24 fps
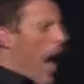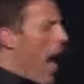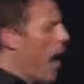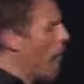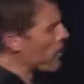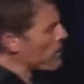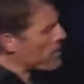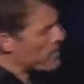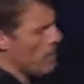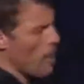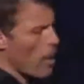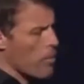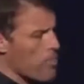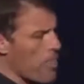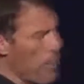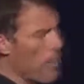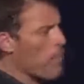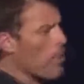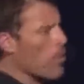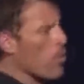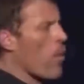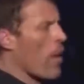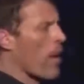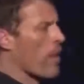I always tell people,
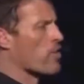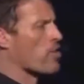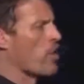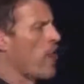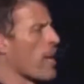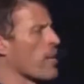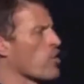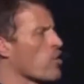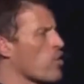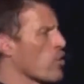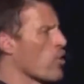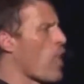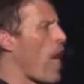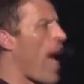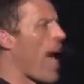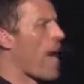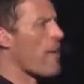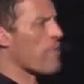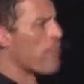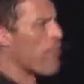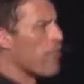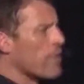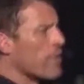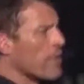you want to change your
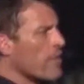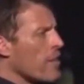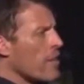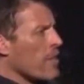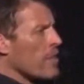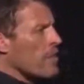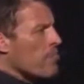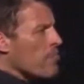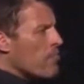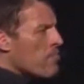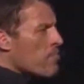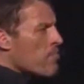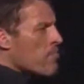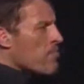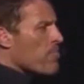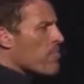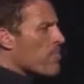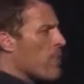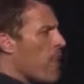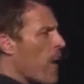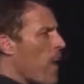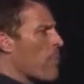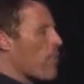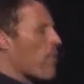life?
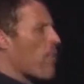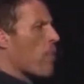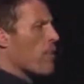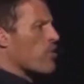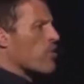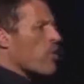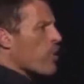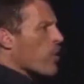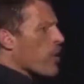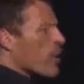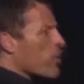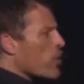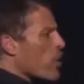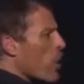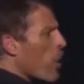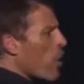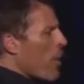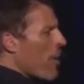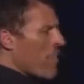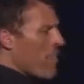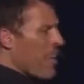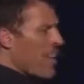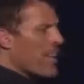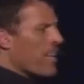Tell me what you're going to do
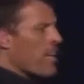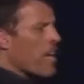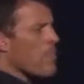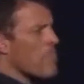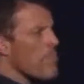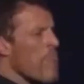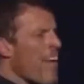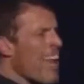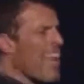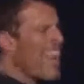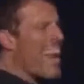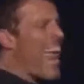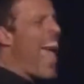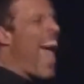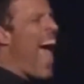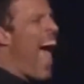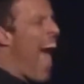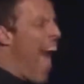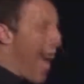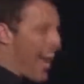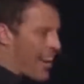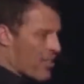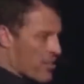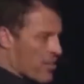and then commit an
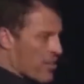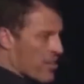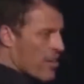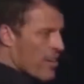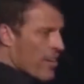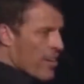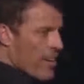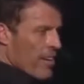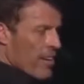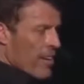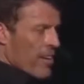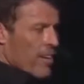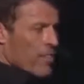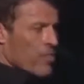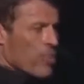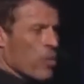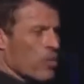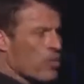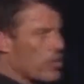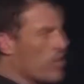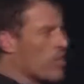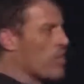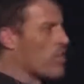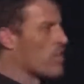act.
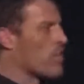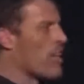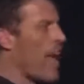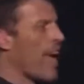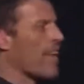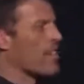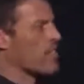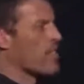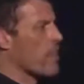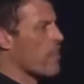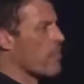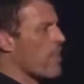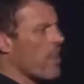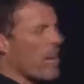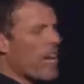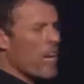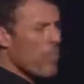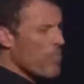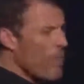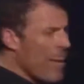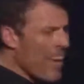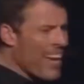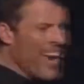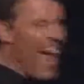Don't just say something,
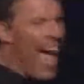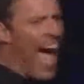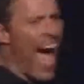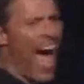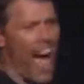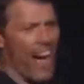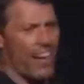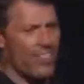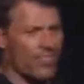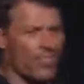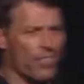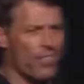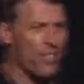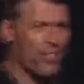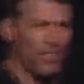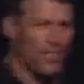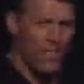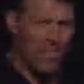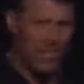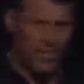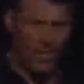commit an act.